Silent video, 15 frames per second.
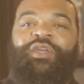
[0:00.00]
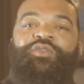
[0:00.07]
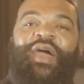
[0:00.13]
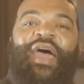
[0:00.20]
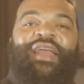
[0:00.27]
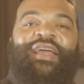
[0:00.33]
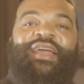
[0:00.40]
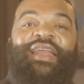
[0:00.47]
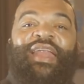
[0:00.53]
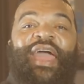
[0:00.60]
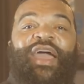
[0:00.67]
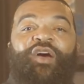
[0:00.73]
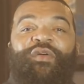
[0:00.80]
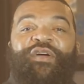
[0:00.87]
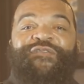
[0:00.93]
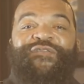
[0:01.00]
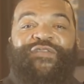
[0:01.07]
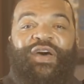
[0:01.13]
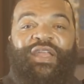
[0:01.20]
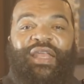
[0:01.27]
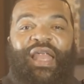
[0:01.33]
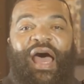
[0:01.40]
you gotta connect over at
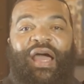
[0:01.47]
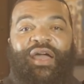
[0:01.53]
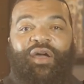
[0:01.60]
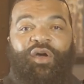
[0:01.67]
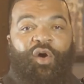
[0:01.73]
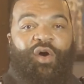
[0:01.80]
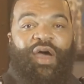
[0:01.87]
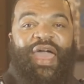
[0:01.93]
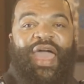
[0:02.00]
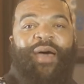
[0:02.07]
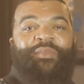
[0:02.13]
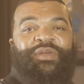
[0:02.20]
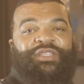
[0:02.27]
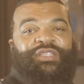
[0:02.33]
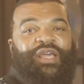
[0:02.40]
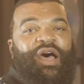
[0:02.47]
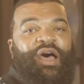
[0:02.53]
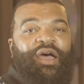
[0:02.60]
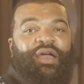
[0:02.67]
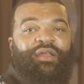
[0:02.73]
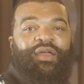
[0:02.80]
Foot Locker or Amazon.